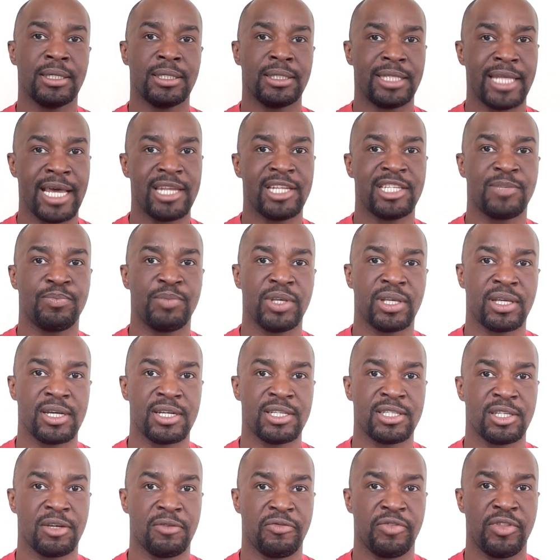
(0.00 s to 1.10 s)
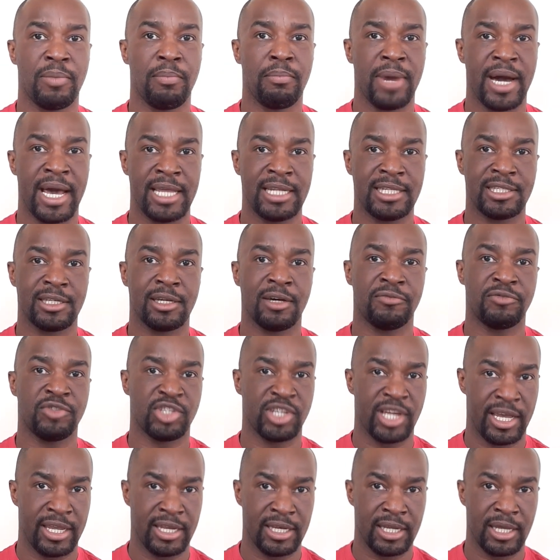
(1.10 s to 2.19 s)
That is because of the might of
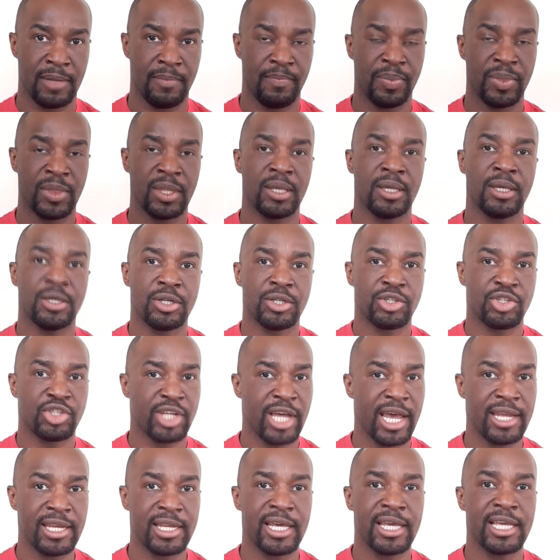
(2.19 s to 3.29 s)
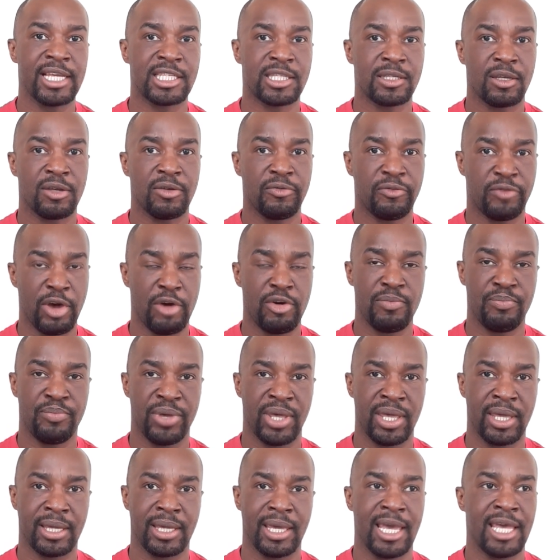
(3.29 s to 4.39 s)
China. China is very
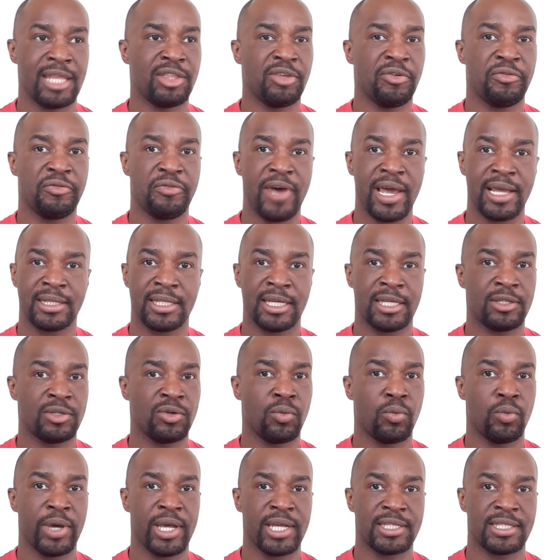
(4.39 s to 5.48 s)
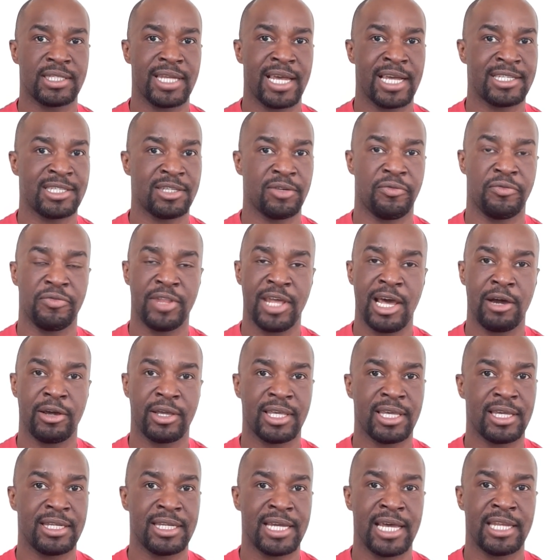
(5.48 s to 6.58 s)
big, and the fact that the West, as of now,
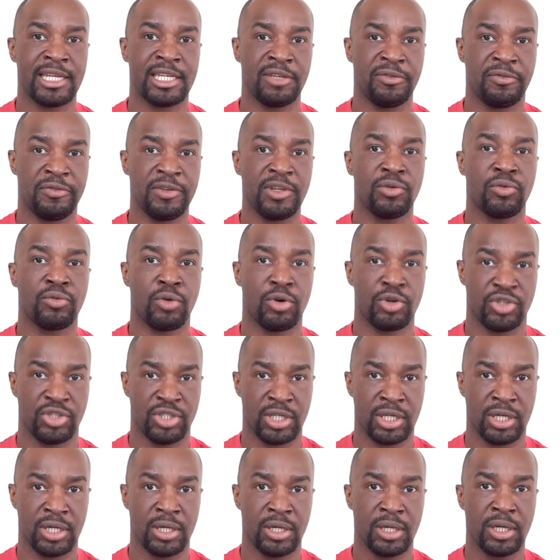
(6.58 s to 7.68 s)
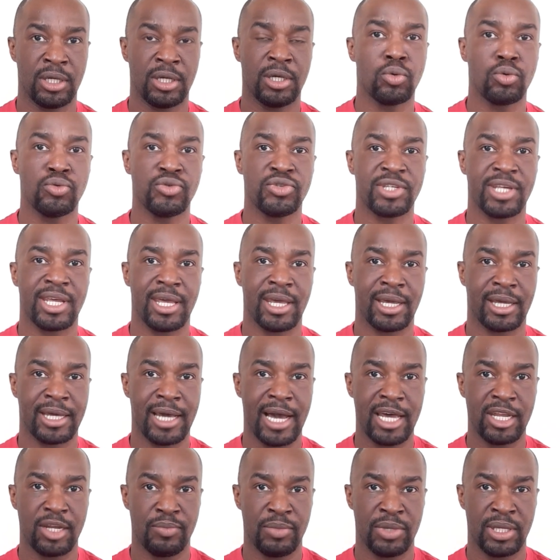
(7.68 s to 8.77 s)
cannot defeat Russia, whose
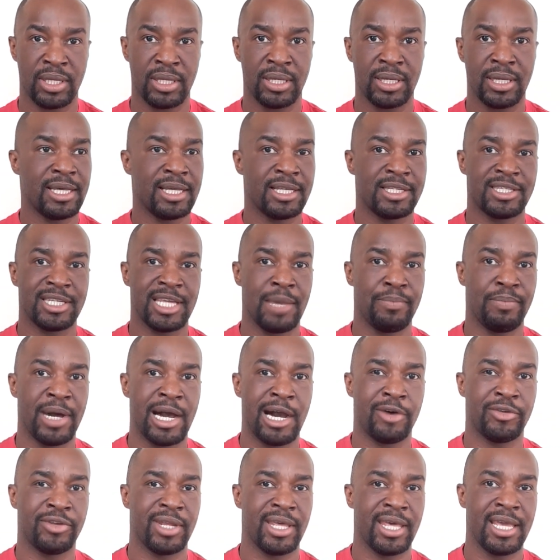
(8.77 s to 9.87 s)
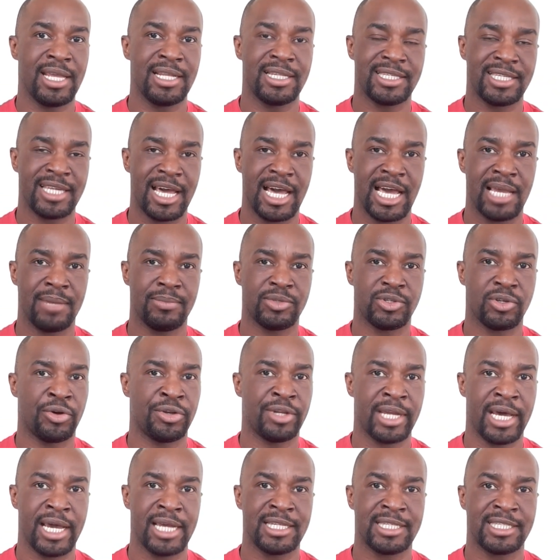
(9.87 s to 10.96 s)
economy is about 8 times or
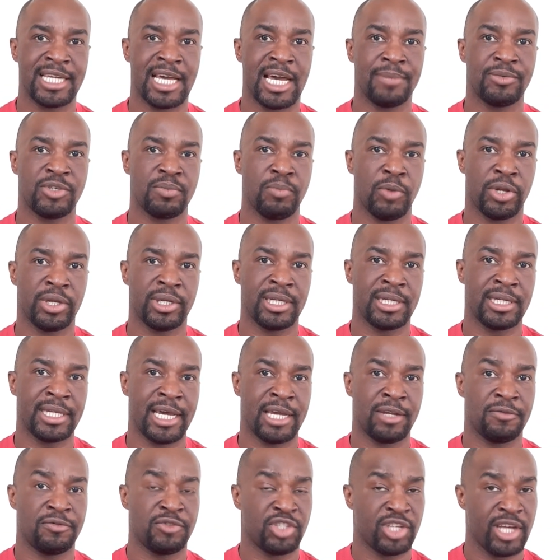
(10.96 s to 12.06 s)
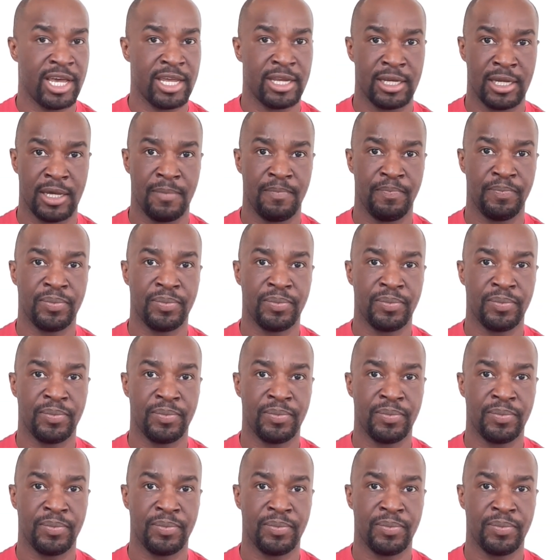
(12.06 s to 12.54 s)
9 times smaller than that of China.